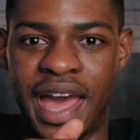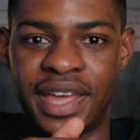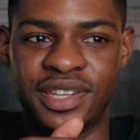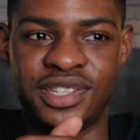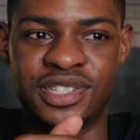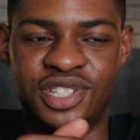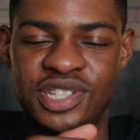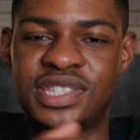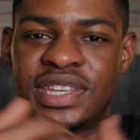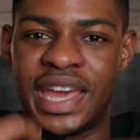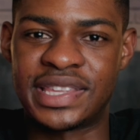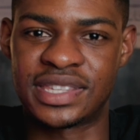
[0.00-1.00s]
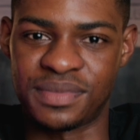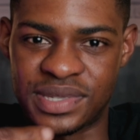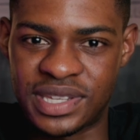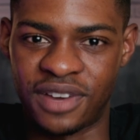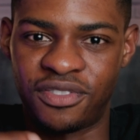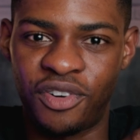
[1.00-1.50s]
and just get some
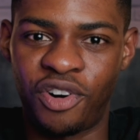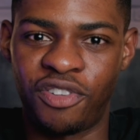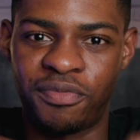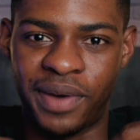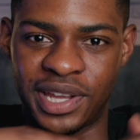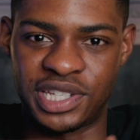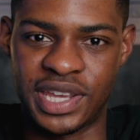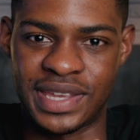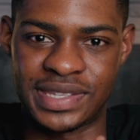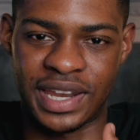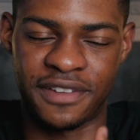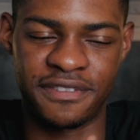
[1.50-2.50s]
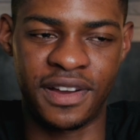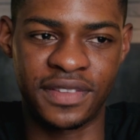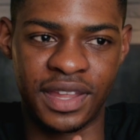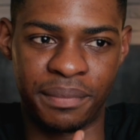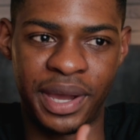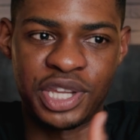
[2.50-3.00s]
stuff off my chest. And I found
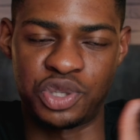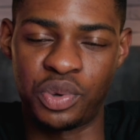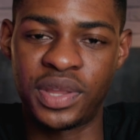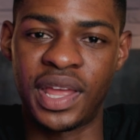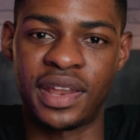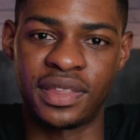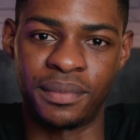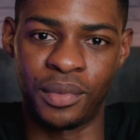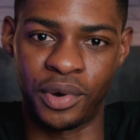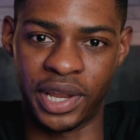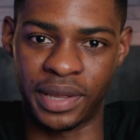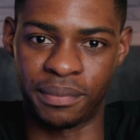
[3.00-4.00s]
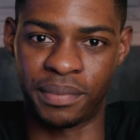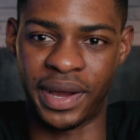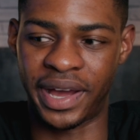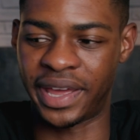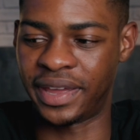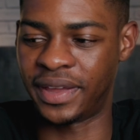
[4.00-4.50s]
that by doing that in the morning,
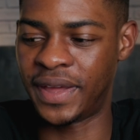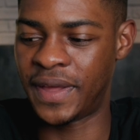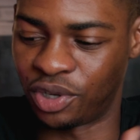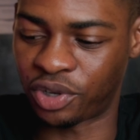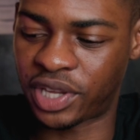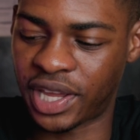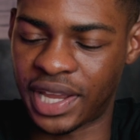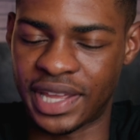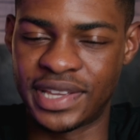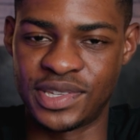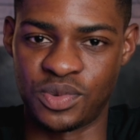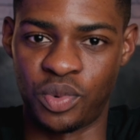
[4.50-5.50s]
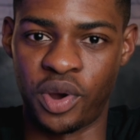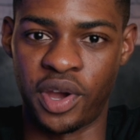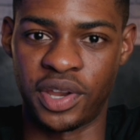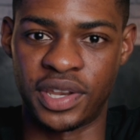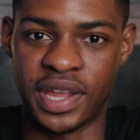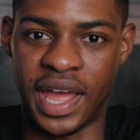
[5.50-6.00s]
by looking at His
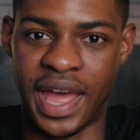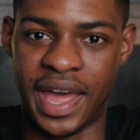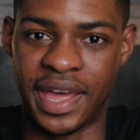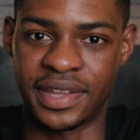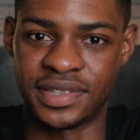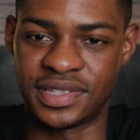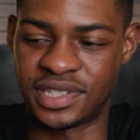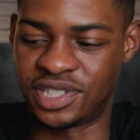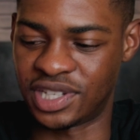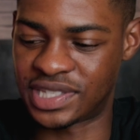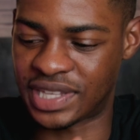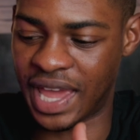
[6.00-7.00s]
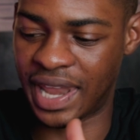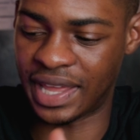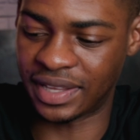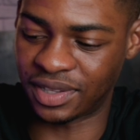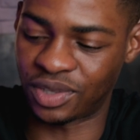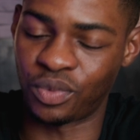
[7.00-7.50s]
word and just
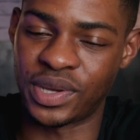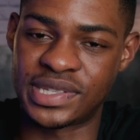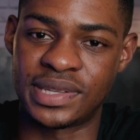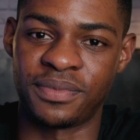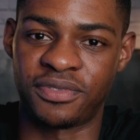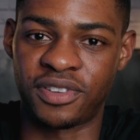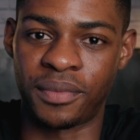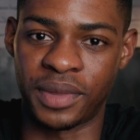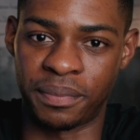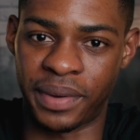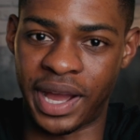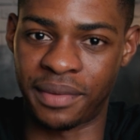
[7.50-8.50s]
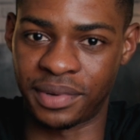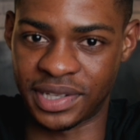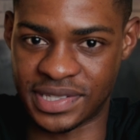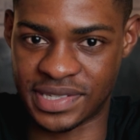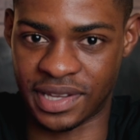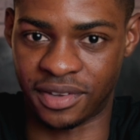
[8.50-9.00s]
getting the wisdom from the Bible
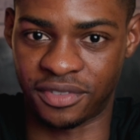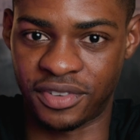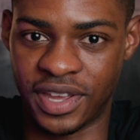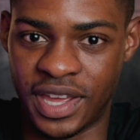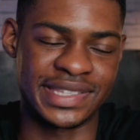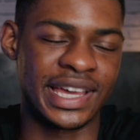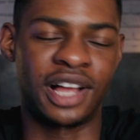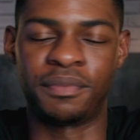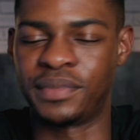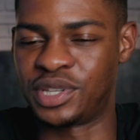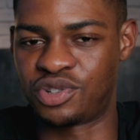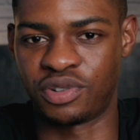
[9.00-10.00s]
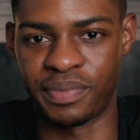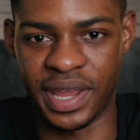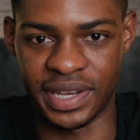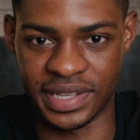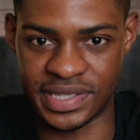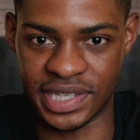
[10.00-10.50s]
itself, it's helped me
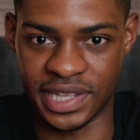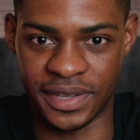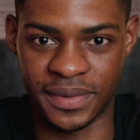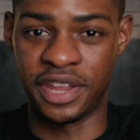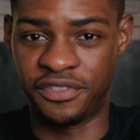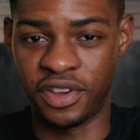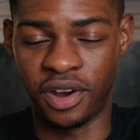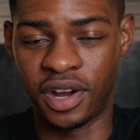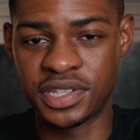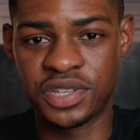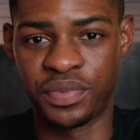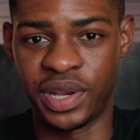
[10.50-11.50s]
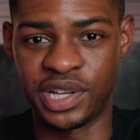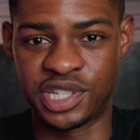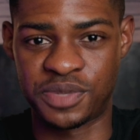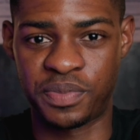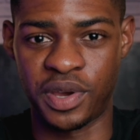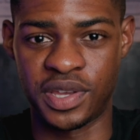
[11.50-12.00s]
tremendously. And if you aren't a
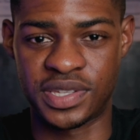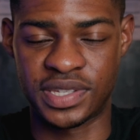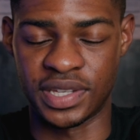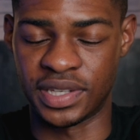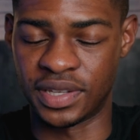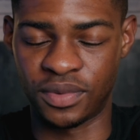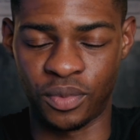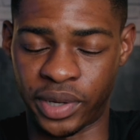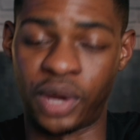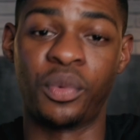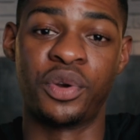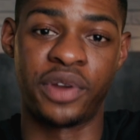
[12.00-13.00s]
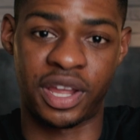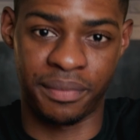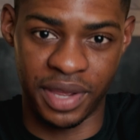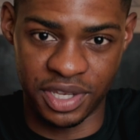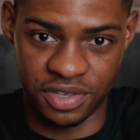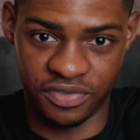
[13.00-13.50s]
religious person, what I would
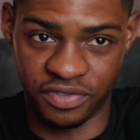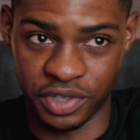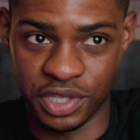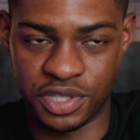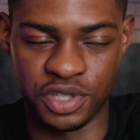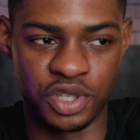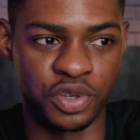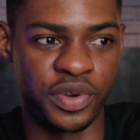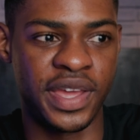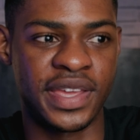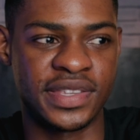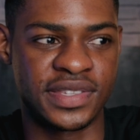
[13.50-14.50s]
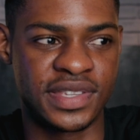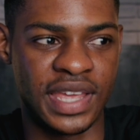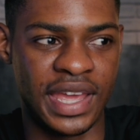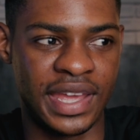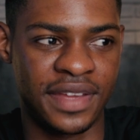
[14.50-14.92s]
recommend for you to do is